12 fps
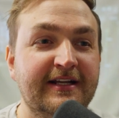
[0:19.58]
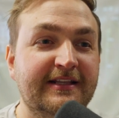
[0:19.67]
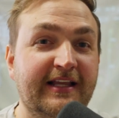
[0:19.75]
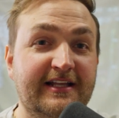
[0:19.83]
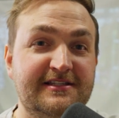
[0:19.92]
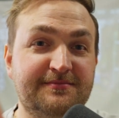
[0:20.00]

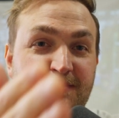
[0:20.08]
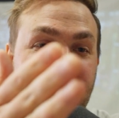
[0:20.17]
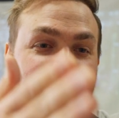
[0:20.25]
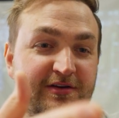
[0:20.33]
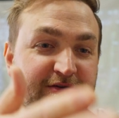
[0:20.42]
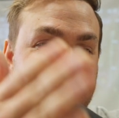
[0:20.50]
Let's
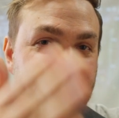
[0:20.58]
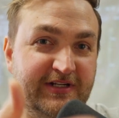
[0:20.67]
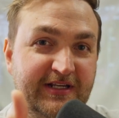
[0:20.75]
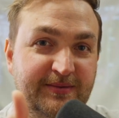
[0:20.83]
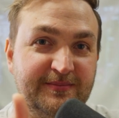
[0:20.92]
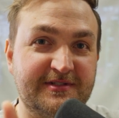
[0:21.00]
make your
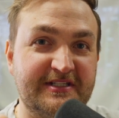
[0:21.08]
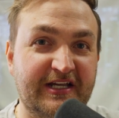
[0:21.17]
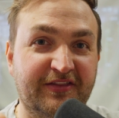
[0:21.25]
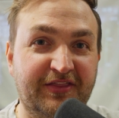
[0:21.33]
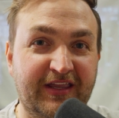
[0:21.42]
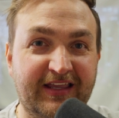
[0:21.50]
dreams
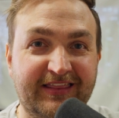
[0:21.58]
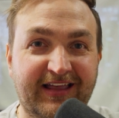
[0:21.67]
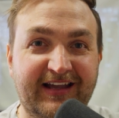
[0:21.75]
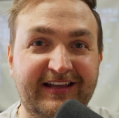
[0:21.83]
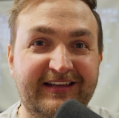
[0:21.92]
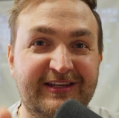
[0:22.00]
a thing
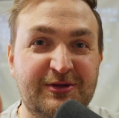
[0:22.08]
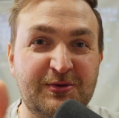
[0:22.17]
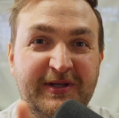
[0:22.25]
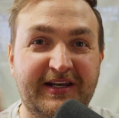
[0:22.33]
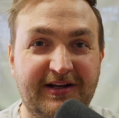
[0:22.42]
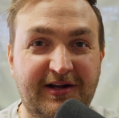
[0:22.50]
that you
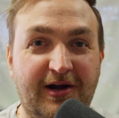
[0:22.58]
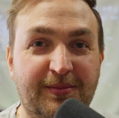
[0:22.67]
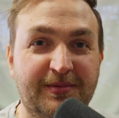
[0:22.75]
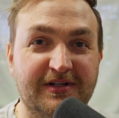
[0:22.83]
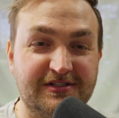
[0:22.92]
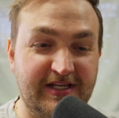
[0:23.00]
can
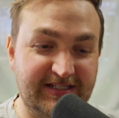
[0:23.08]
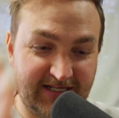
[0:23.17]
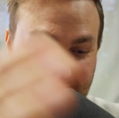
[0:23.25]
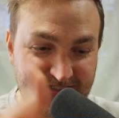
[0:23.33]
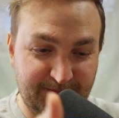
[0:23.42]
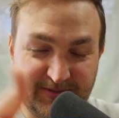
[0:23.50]
accomplish. Let's
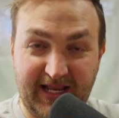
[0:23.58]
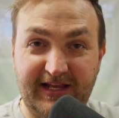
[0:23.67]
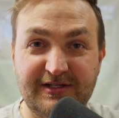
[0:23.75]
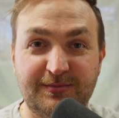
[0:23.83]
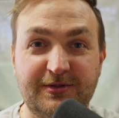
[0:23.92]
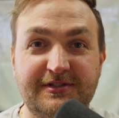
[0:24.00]
get some
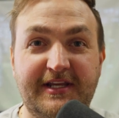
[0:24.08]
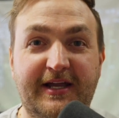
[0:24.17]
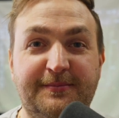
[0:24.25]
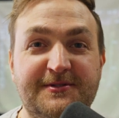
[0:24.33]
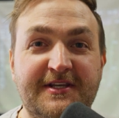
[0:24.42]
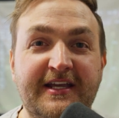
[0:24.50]
tangible
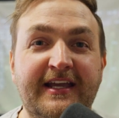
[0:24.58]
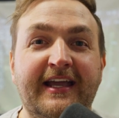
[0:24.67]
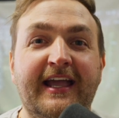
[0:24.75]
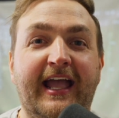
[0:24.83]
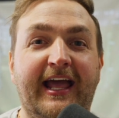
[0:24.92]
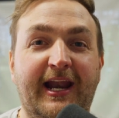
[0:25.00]
steps.
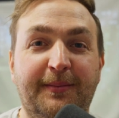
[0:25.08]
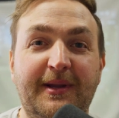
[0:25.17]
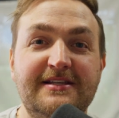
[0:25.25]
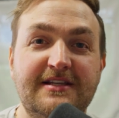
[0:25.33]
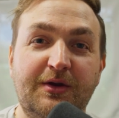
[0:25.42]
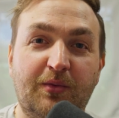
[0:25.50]
And I
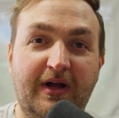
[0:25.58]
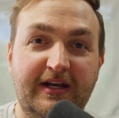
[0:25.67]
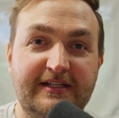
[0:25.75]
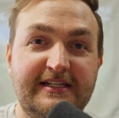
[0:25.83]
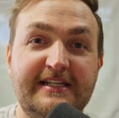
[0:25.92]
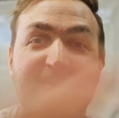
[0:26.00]
basically want
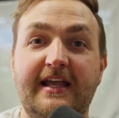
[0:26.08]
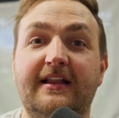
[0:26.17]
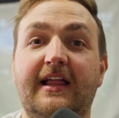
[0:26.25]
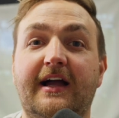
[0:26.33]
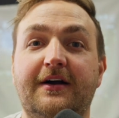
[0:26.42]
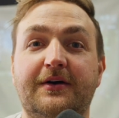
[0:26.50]
to
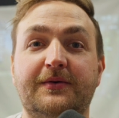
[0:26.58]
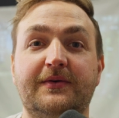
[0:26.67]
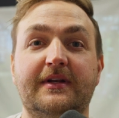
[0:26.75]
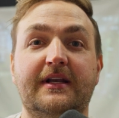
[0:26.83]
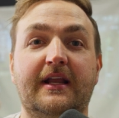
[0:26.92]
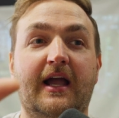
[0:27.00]
detail out
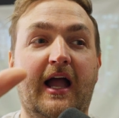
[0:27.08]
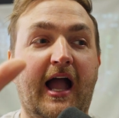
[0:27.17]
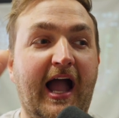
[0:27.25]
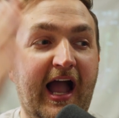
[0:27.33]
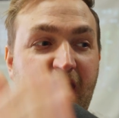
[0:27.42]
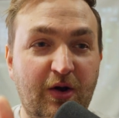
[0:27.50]

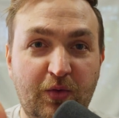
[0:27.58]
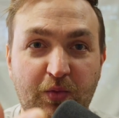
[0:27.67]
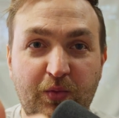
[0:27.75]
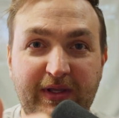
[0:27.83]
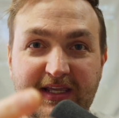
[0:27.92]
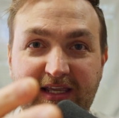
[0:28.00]
how
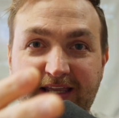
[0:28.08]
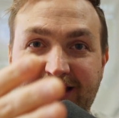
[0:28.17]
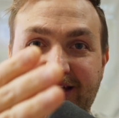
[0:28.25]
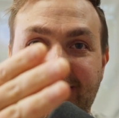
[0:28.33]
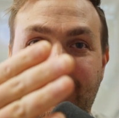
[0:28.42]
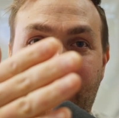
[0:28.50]
we
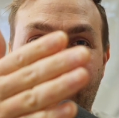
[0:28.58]
can